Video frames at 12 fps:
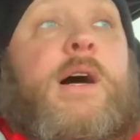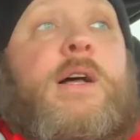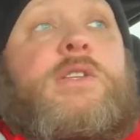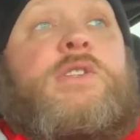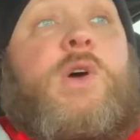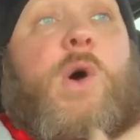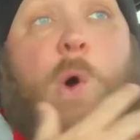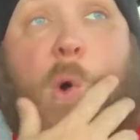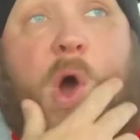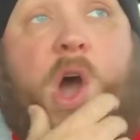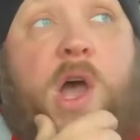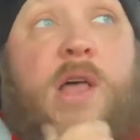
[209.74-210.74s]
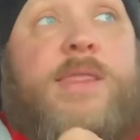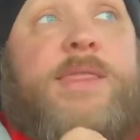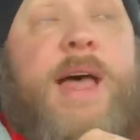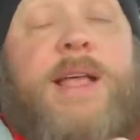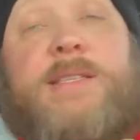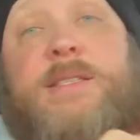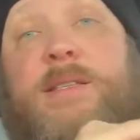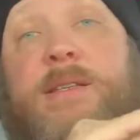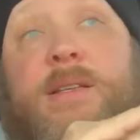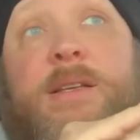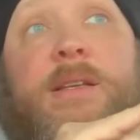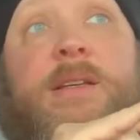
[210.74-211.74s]
So that's
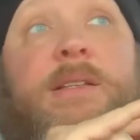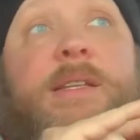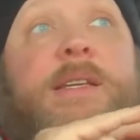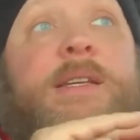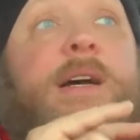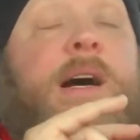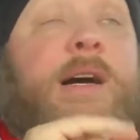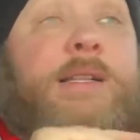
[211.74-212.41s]
the